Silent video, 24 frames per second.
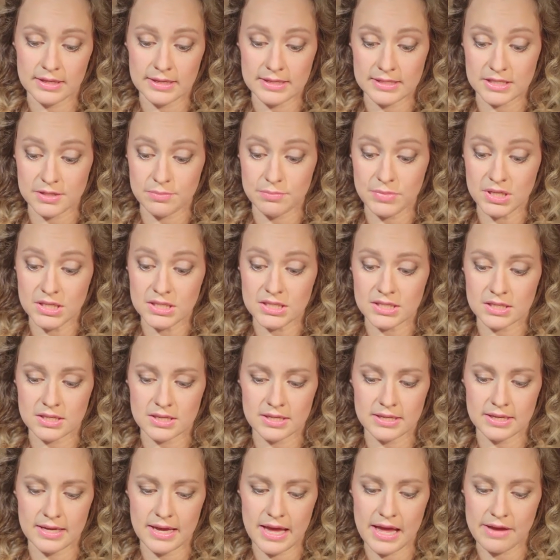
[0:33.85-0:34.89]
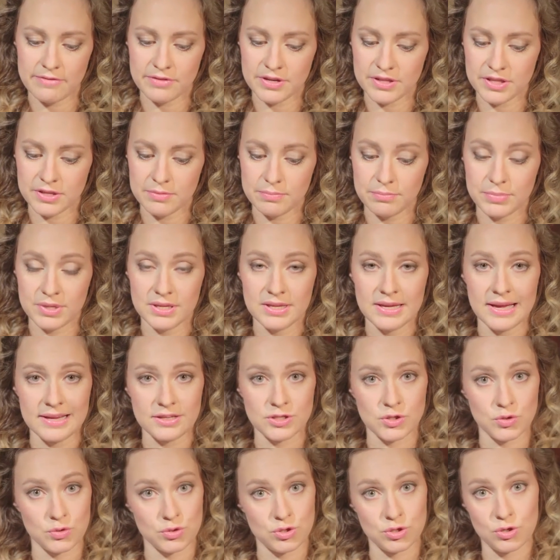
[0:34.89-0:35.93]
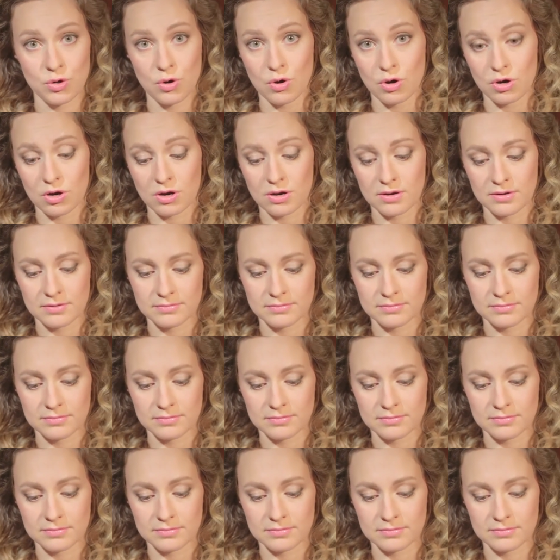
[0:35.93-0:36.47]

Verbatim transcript: and immediately everything began to talk.